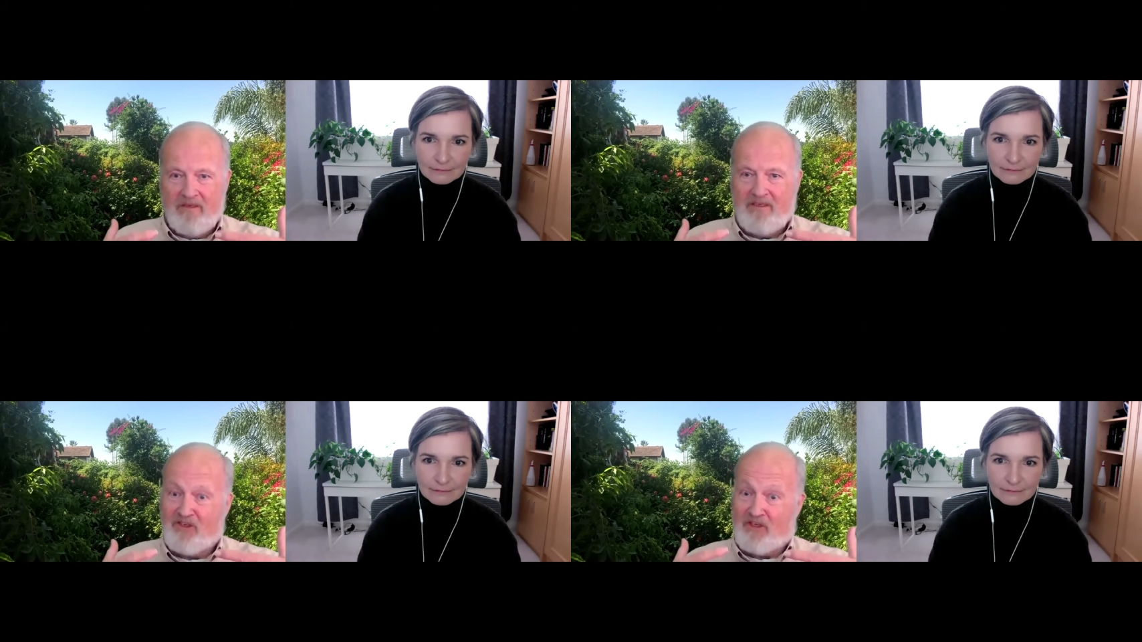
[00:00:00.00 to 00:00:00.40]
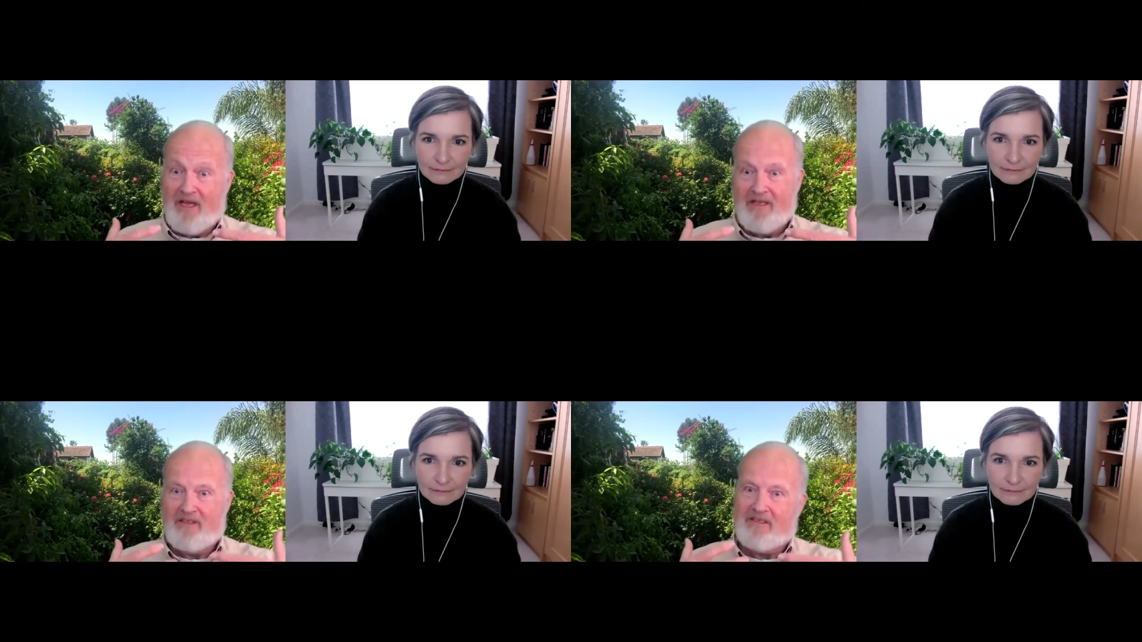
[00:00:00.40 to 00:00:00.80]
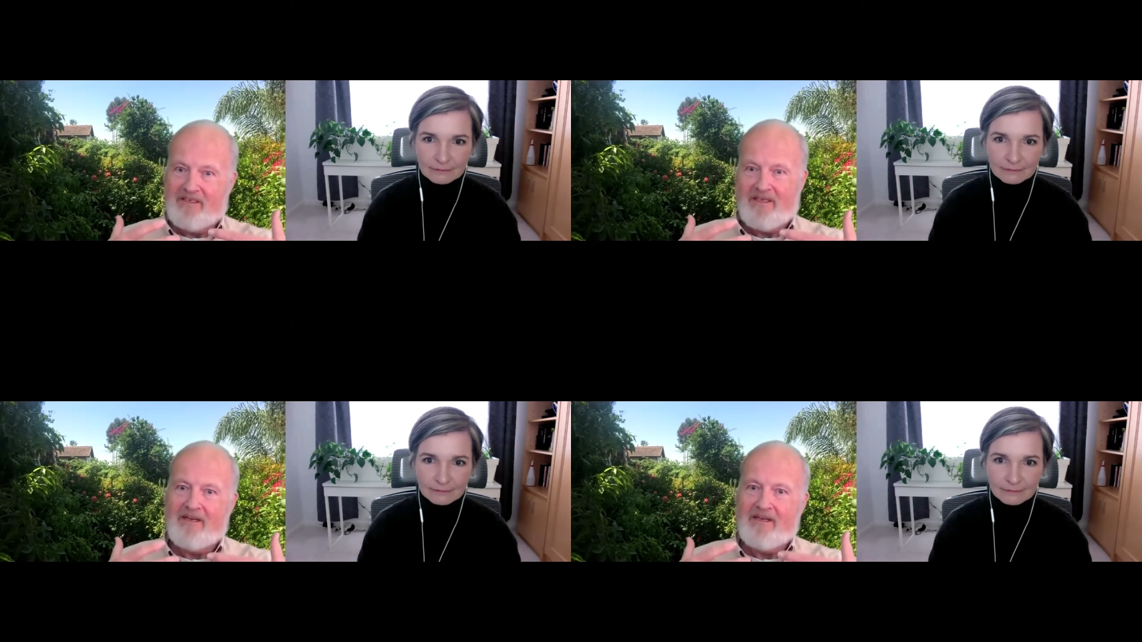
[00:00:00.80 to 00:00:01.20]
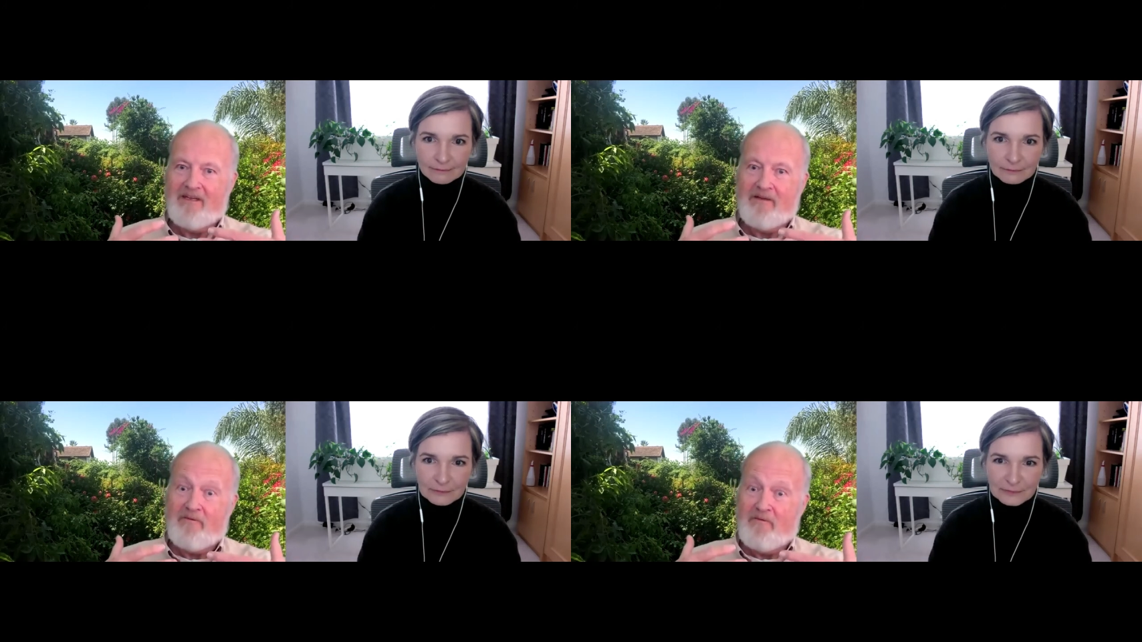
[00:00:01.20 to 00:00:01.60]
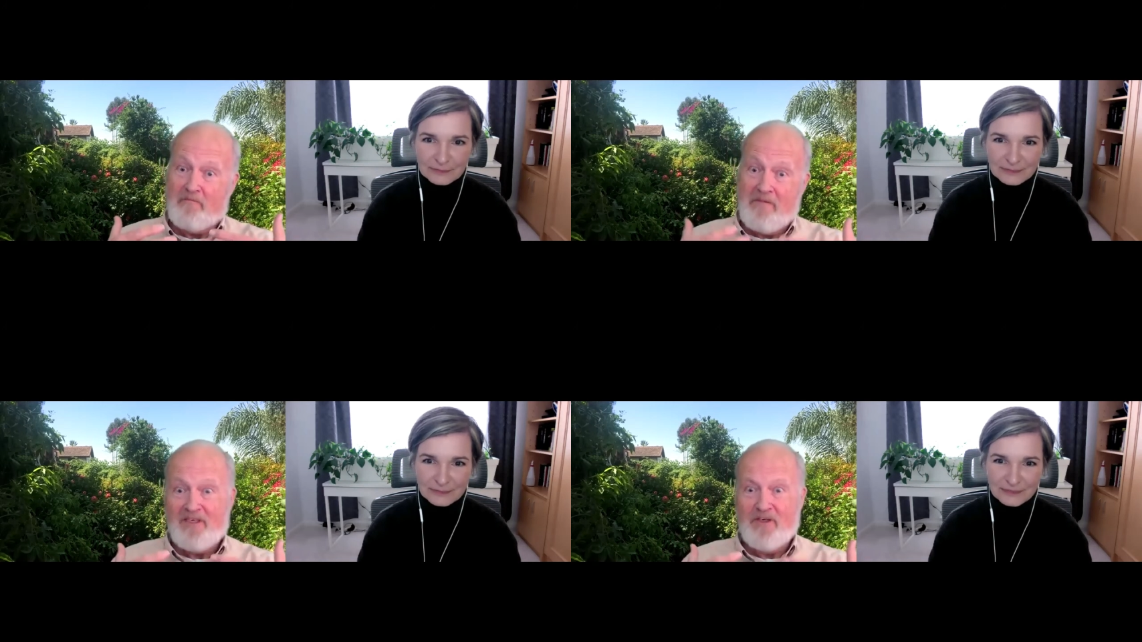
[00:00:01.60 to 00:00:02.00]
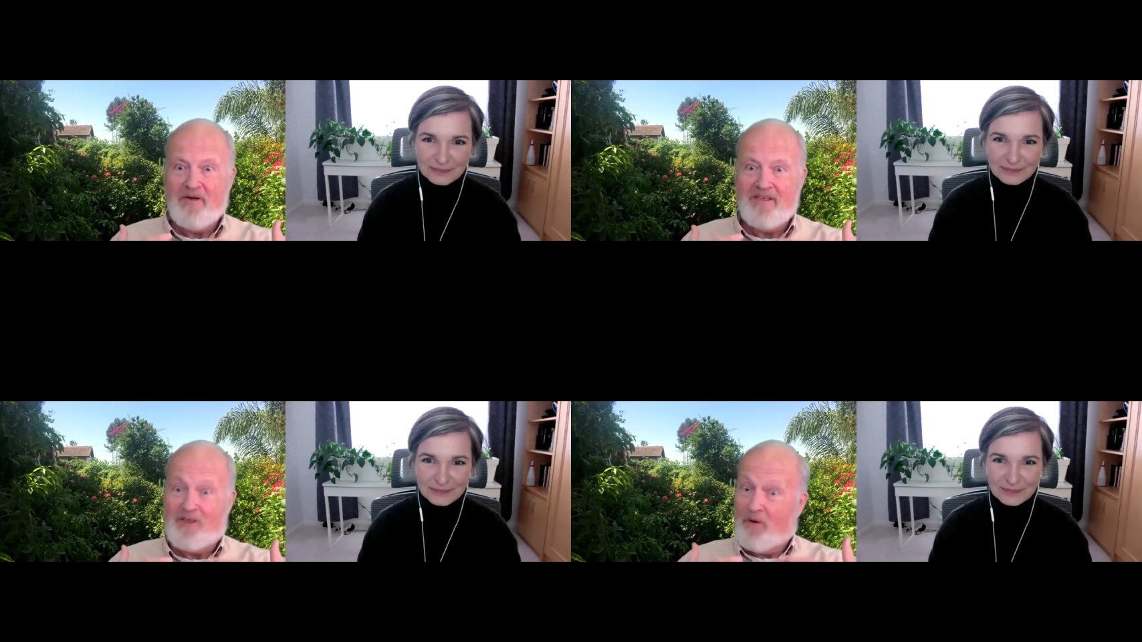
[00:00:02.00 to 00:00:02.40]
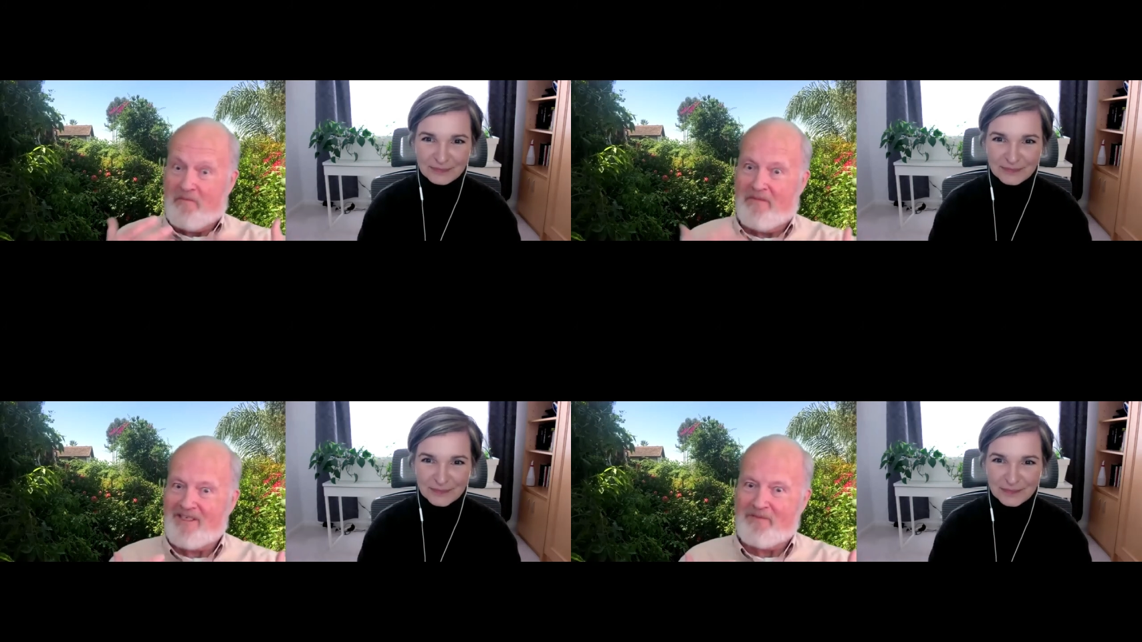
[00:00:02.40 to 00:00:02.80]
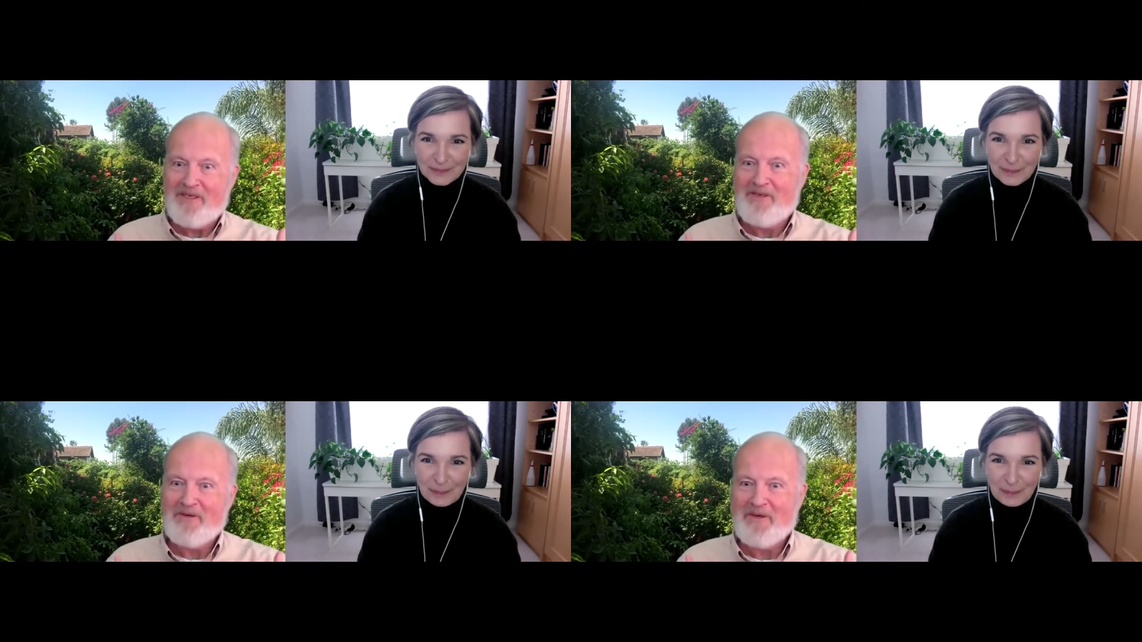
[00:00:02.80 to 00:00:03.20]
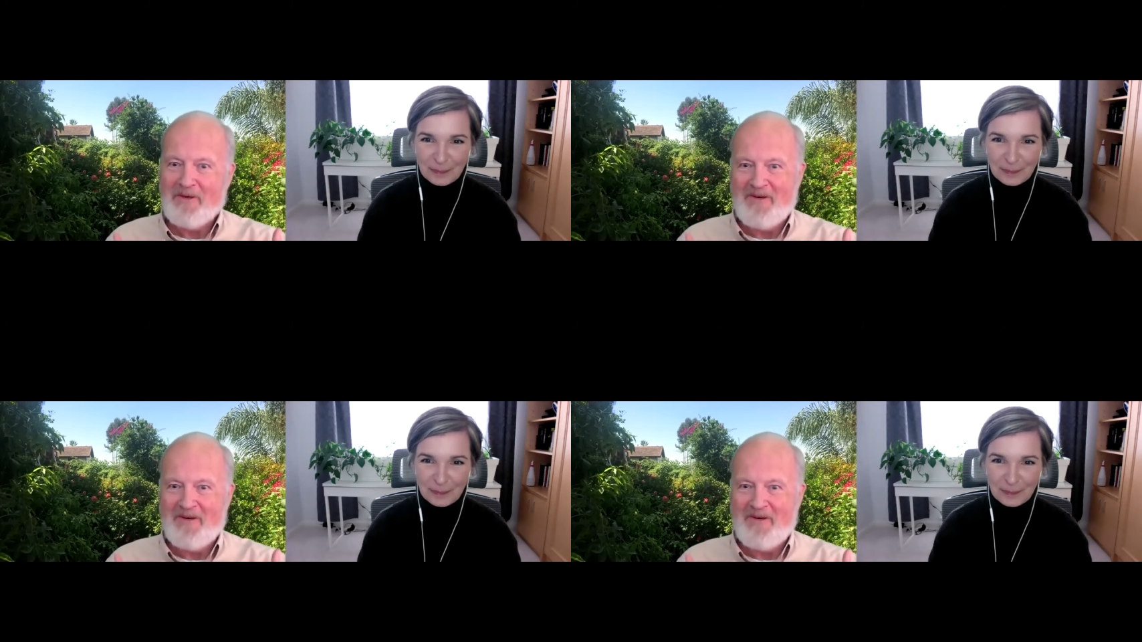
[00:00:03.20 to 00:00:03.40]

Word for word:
Speaker 1: science can suddenly measure it, so it must be true.